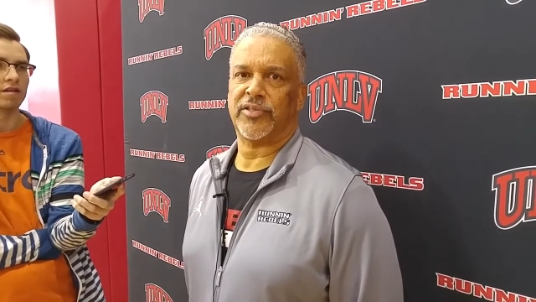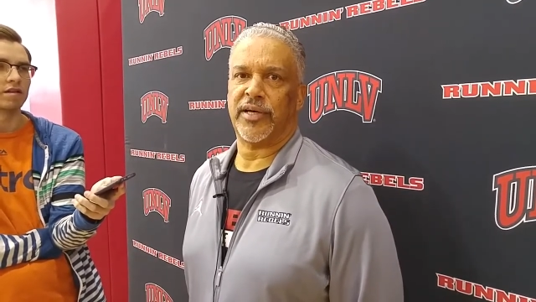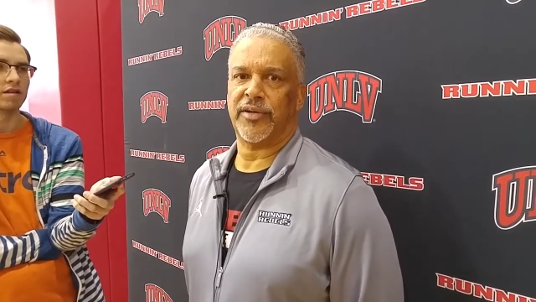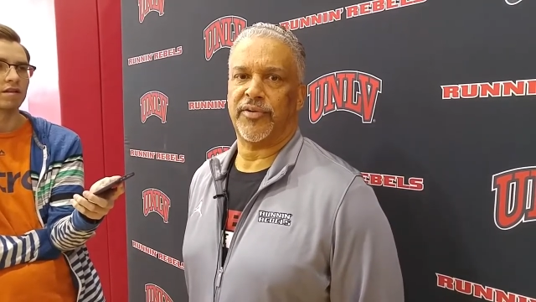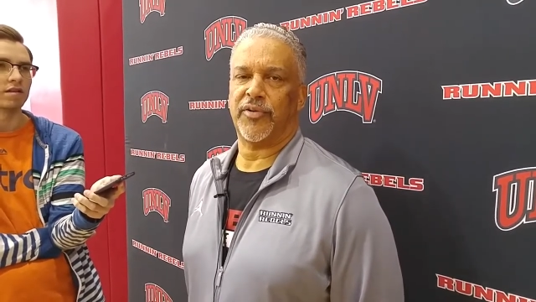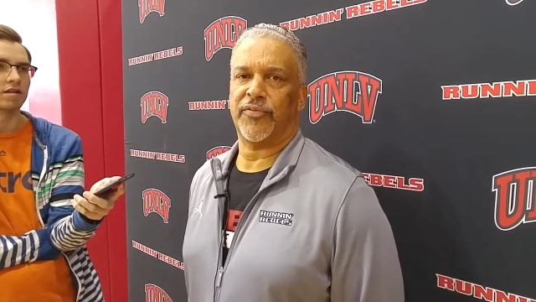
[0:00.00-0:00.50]
Speaker 1: So
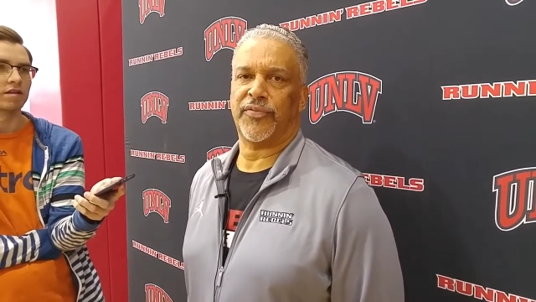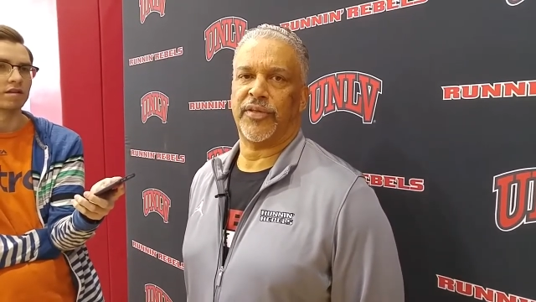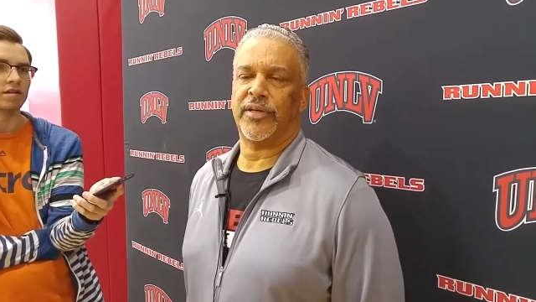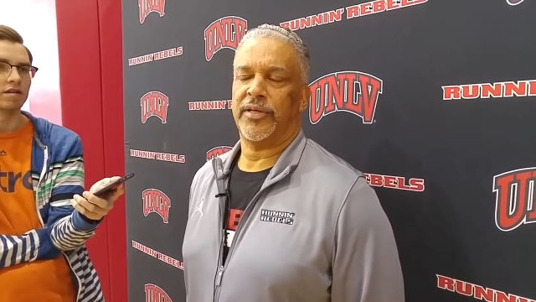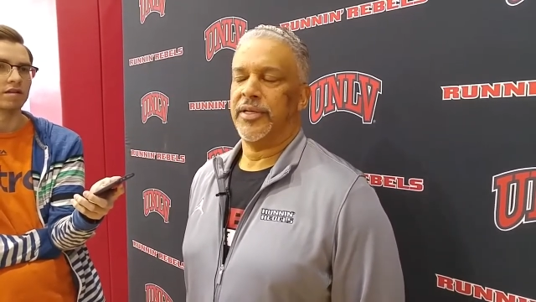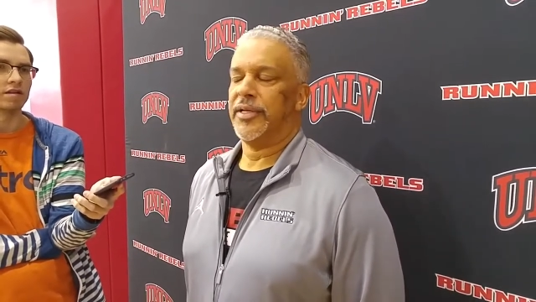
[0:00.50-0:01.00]
I don't know if
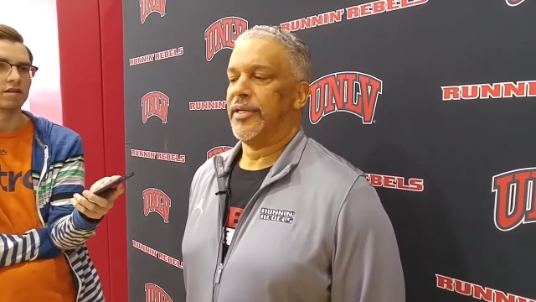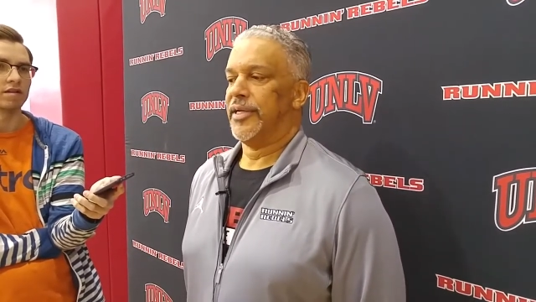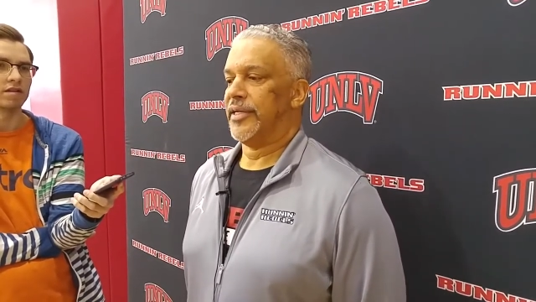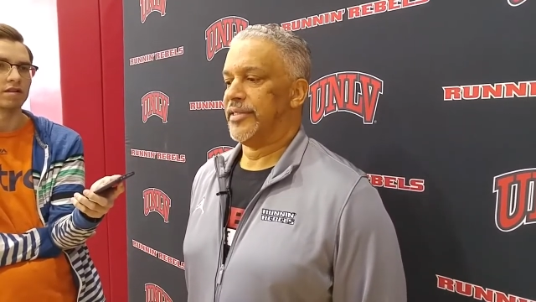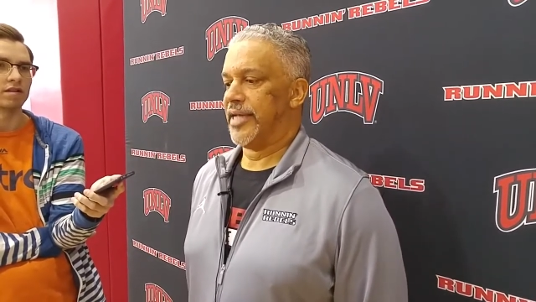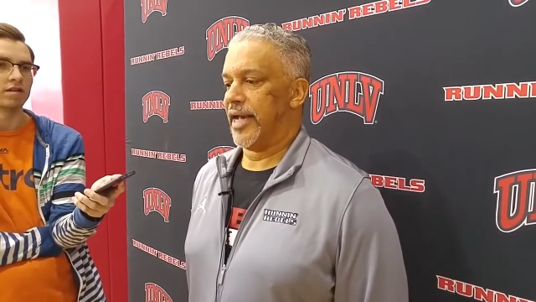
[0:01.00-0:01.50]

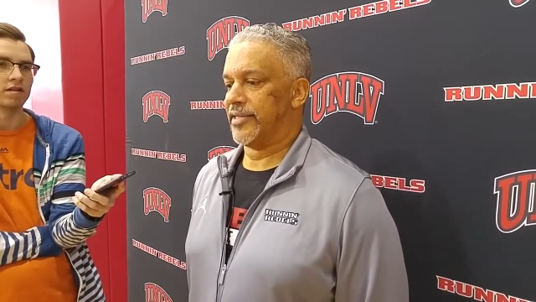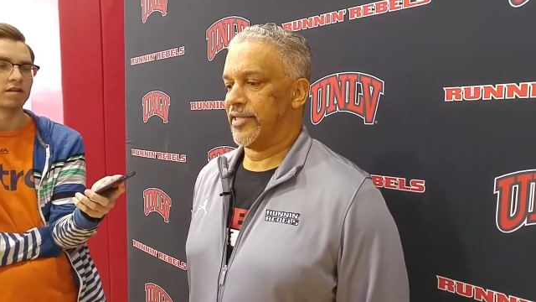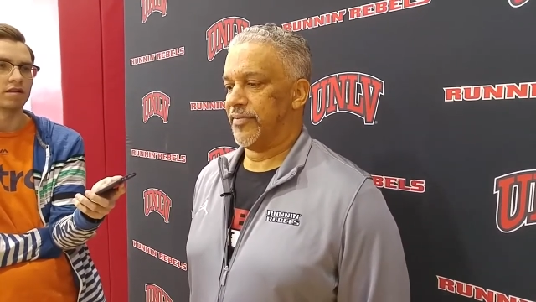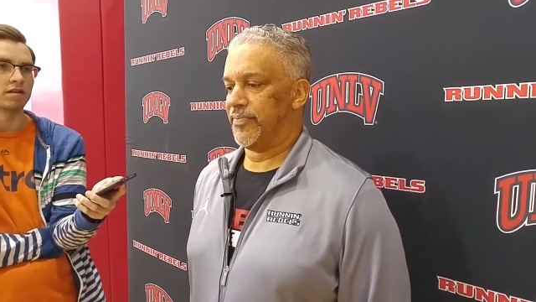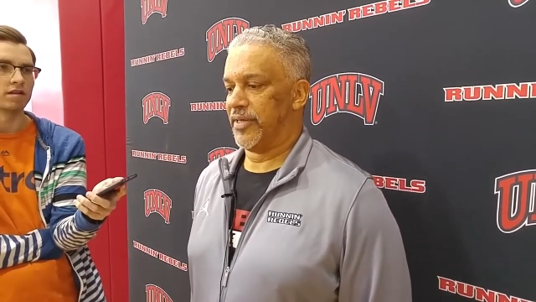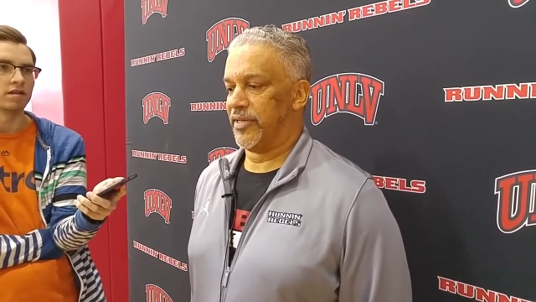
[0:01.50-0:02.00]
the exact
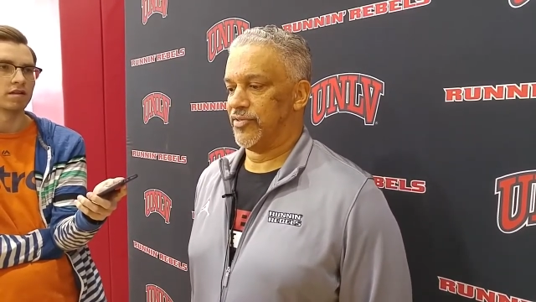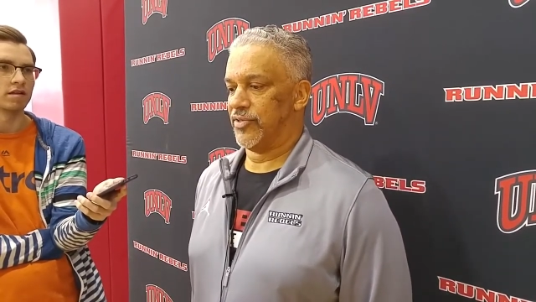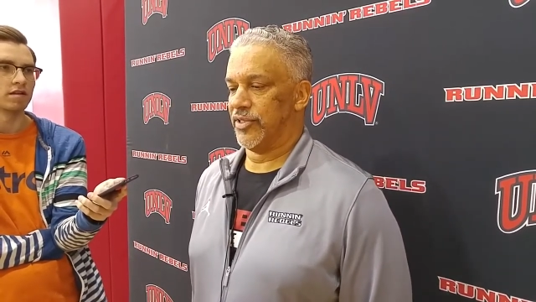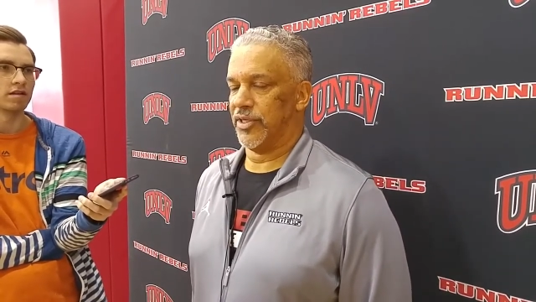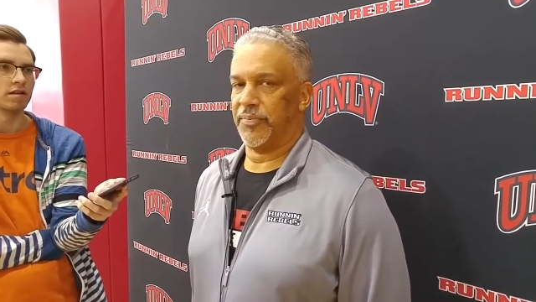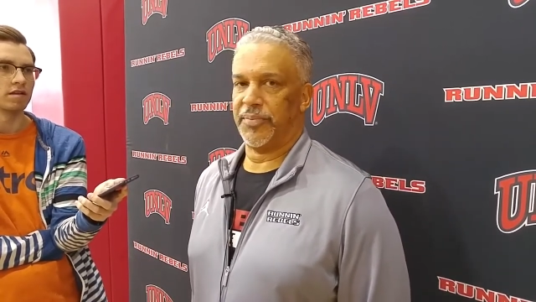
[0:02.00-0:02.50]
same things
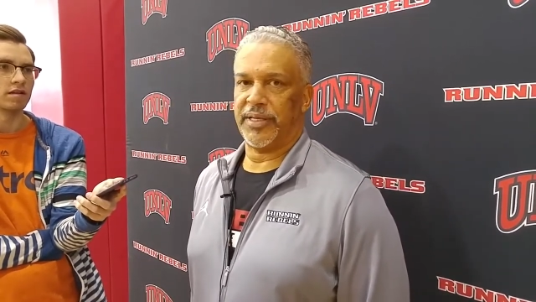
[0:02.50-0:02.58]
are going